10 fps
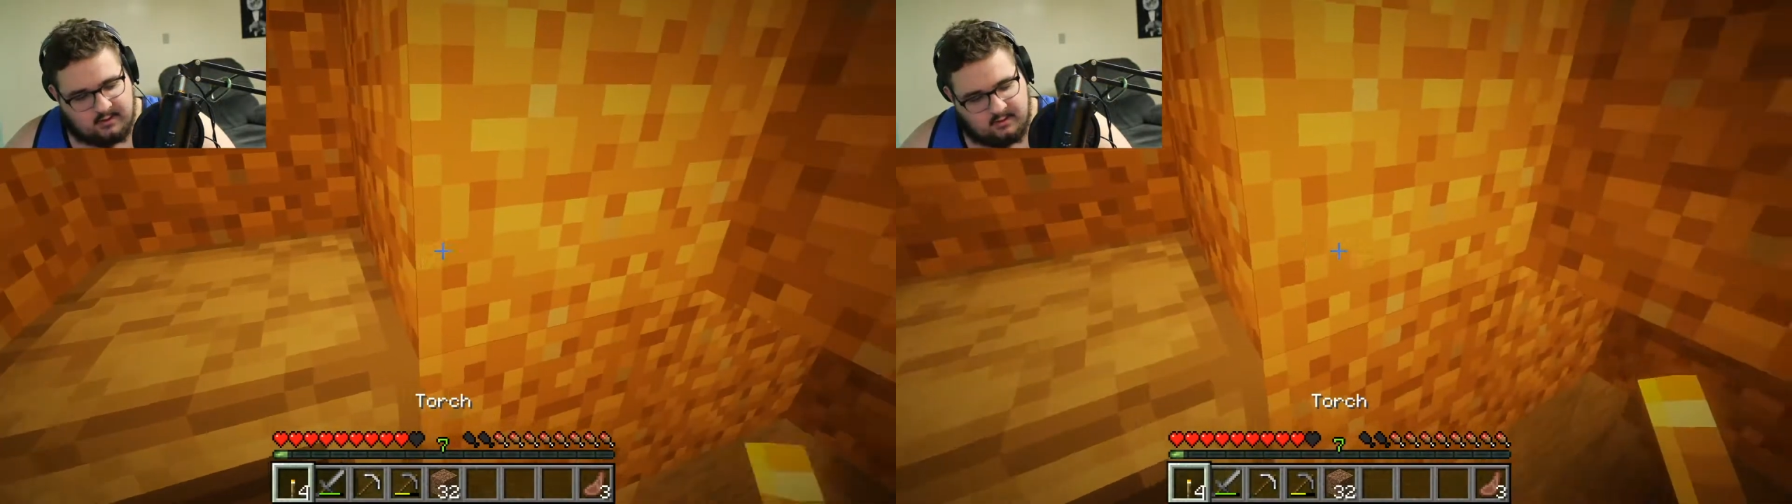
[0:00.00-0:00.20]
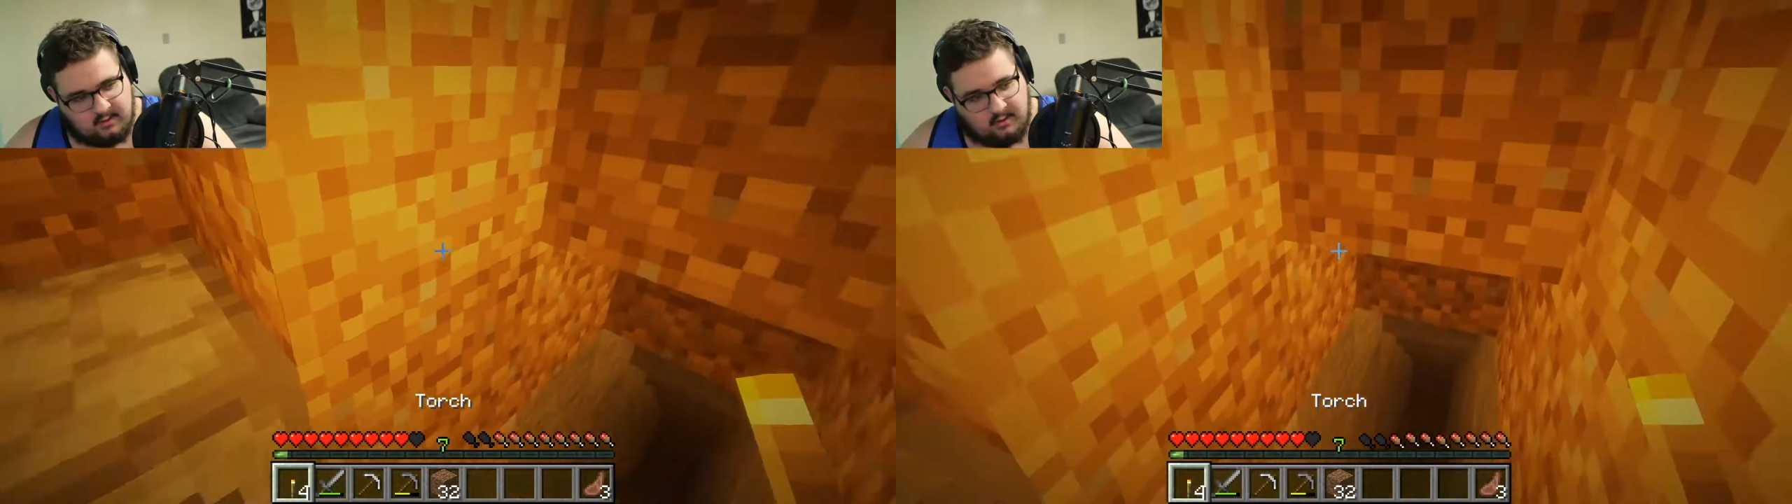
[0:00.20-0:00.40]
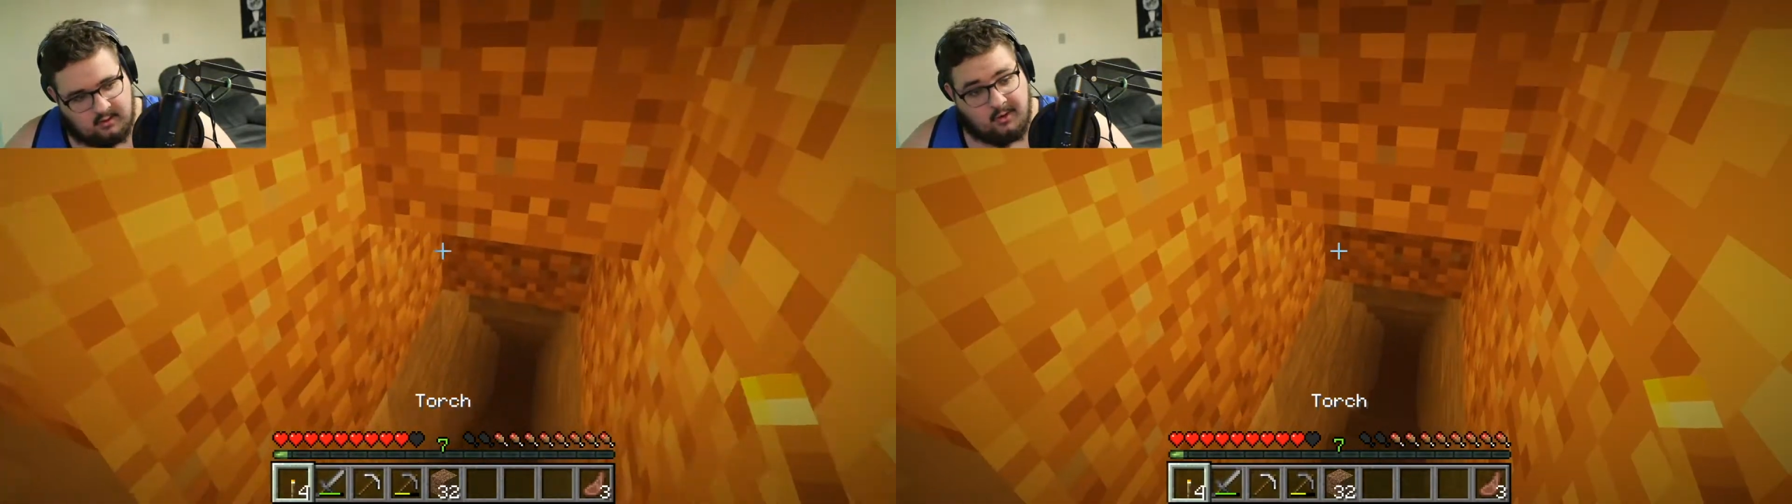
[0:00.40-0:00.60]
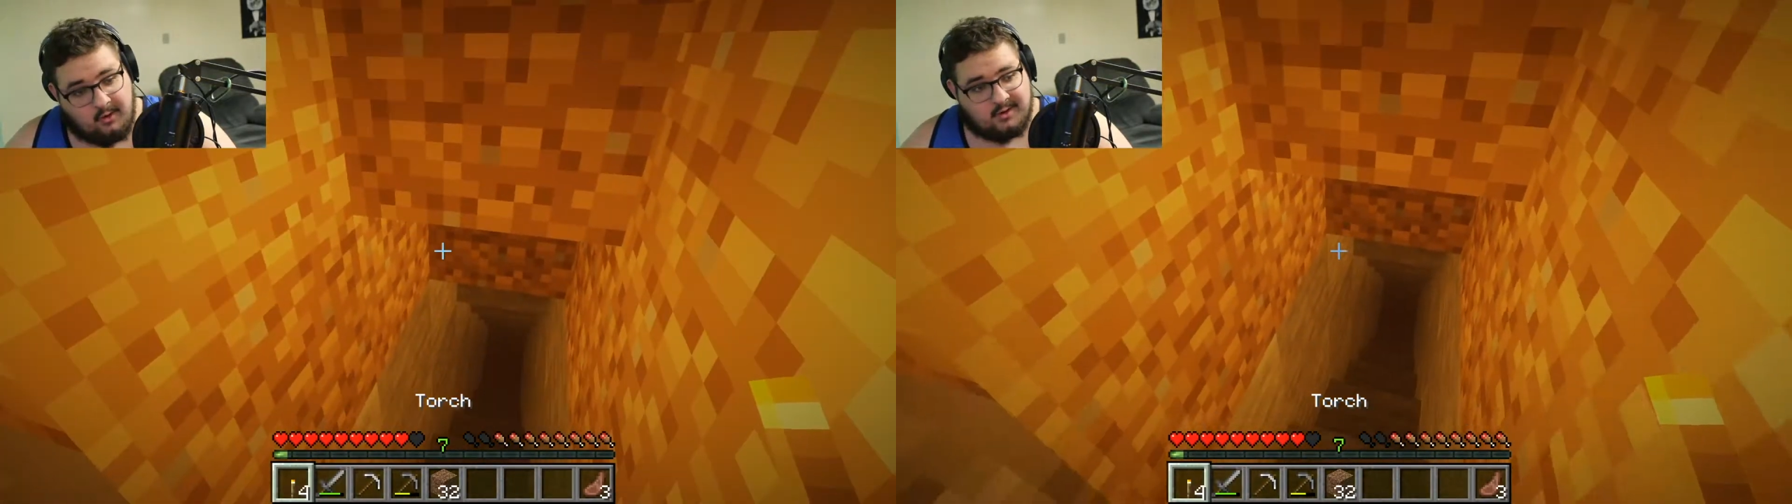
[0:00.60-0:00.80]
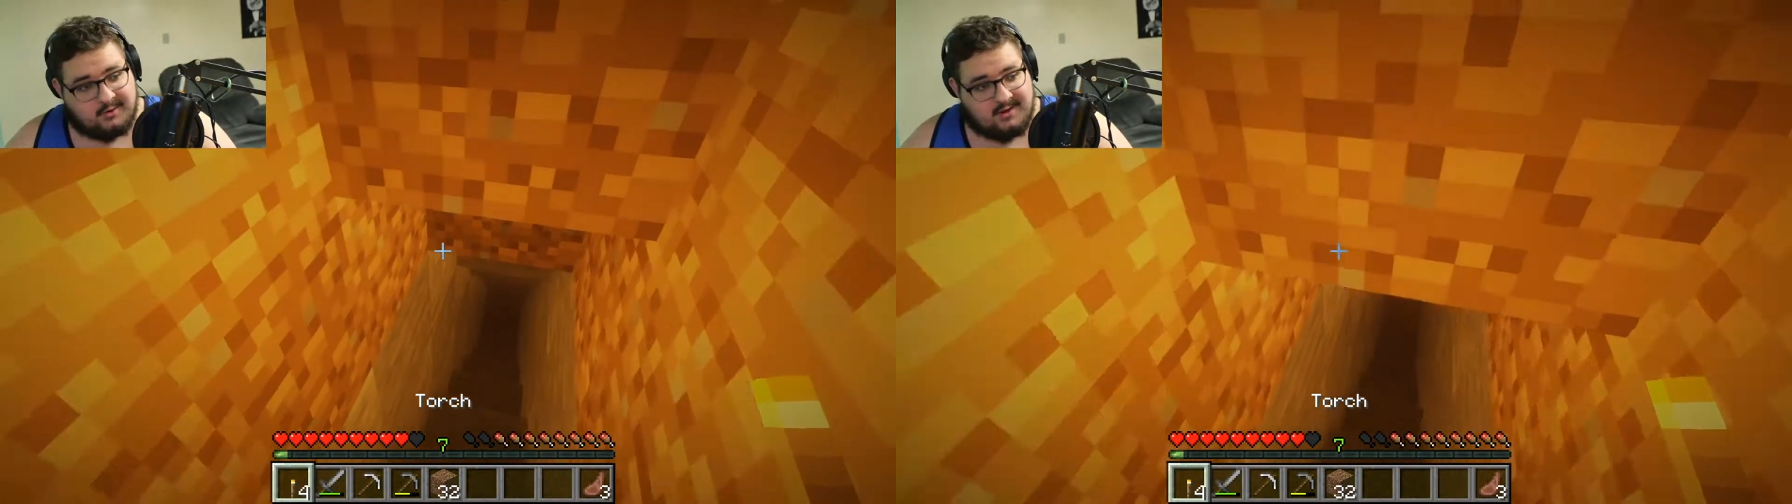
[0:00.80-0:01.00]
Oh,
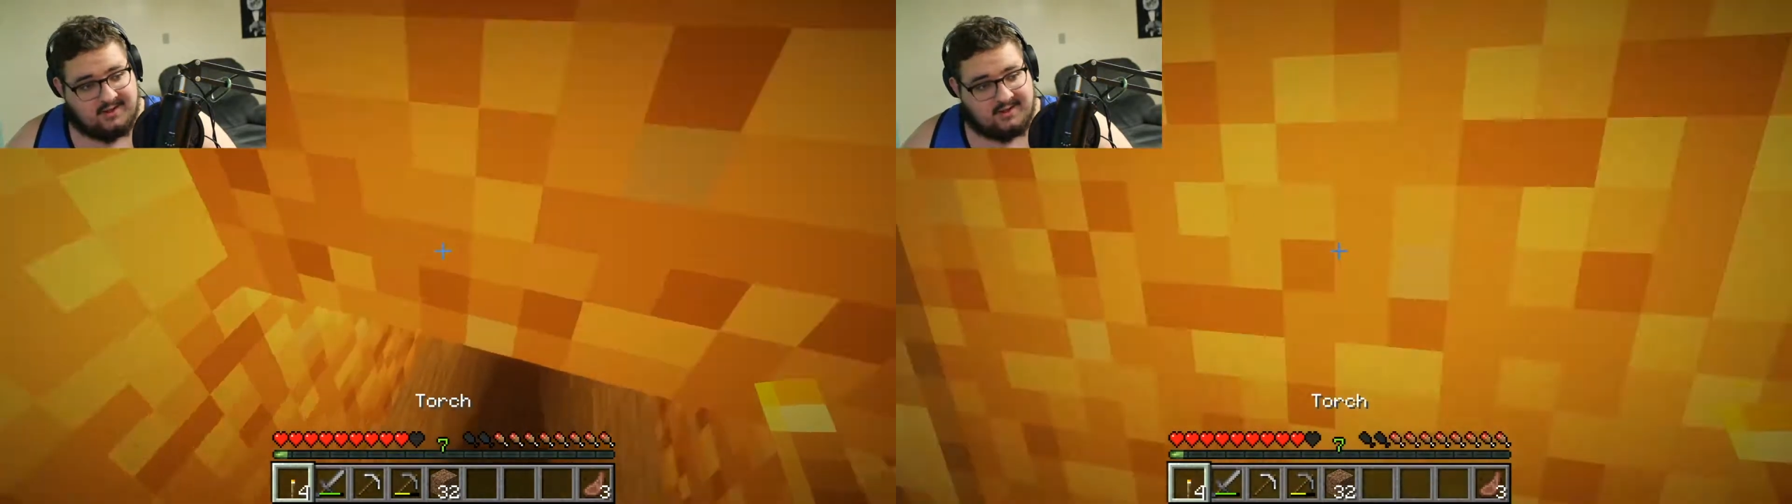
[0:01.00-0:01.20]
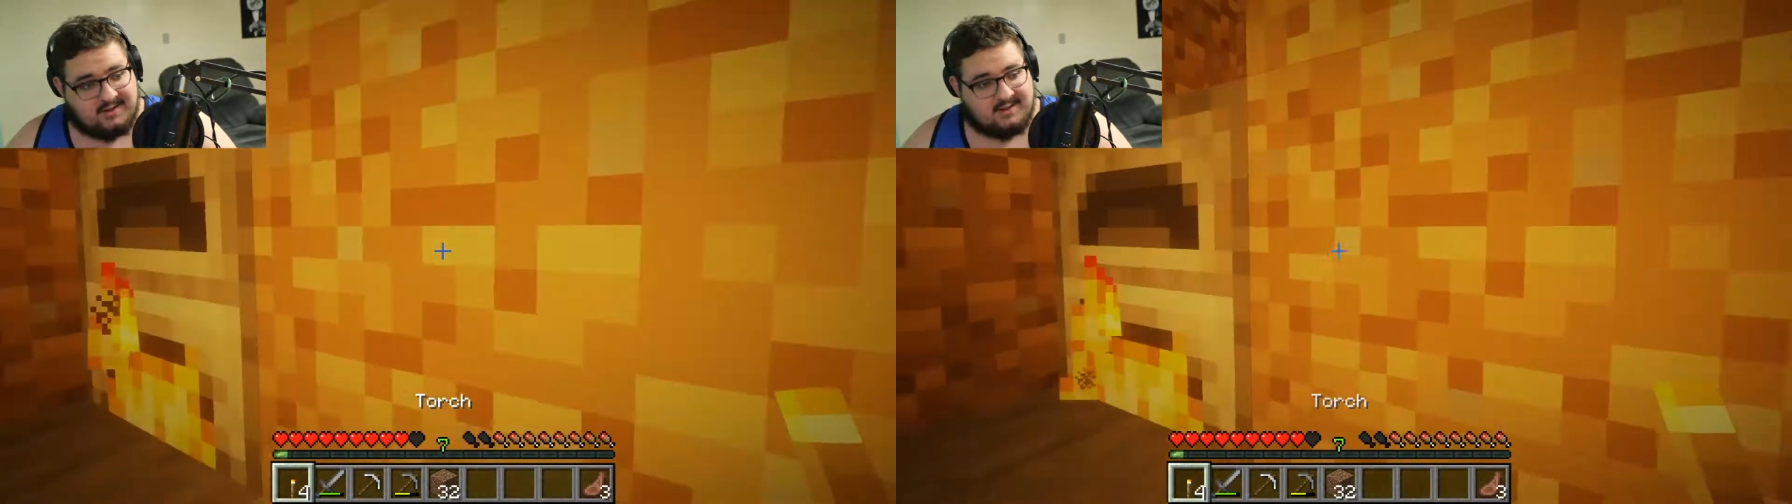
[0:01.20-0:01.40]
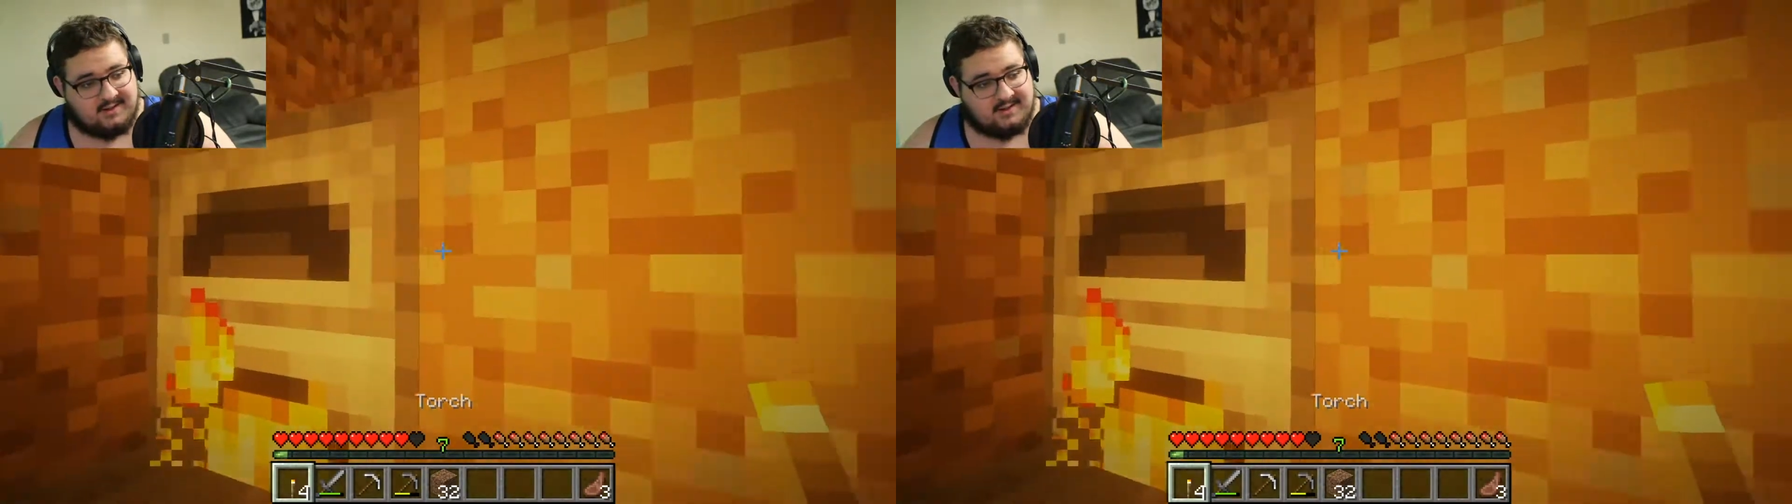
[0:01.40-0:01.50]
also, yeah, this is